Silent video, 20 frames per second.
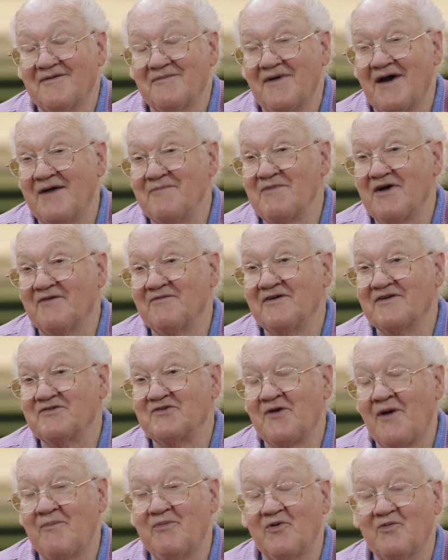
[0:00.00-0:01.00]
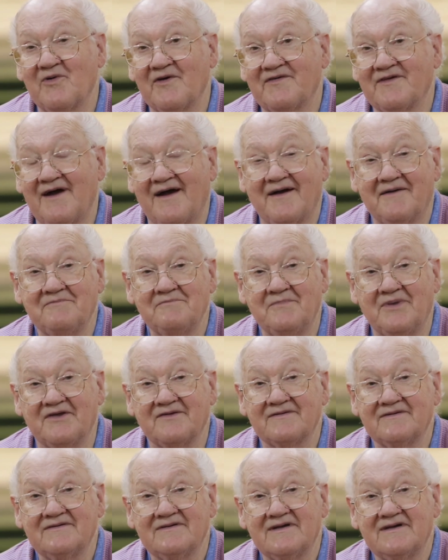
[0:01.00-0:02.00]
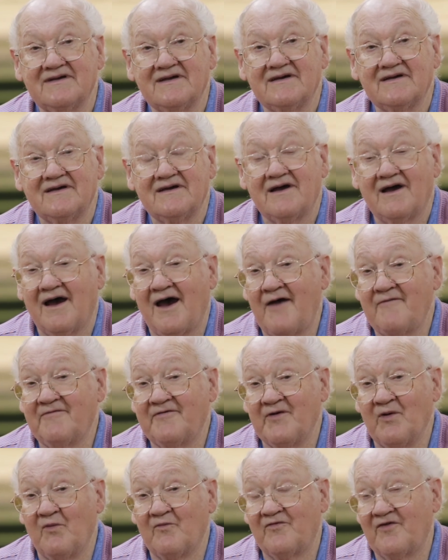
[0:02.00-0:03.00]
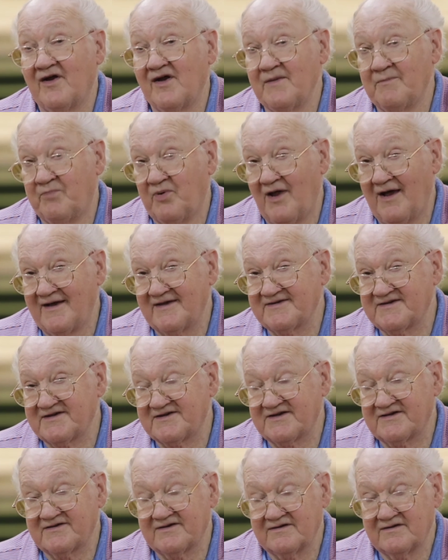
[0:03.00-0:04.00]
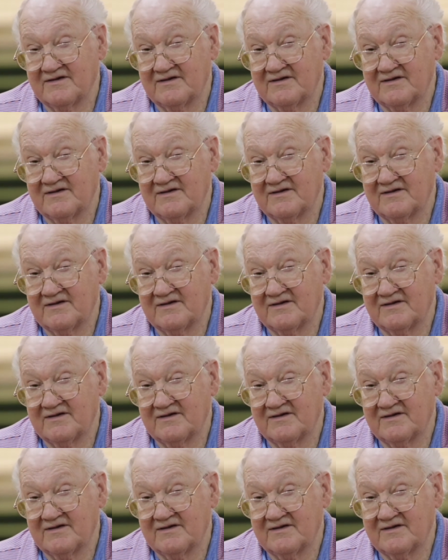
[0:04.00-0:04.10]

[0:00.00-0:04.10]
I'm having trouble with that. But I feel very blessed.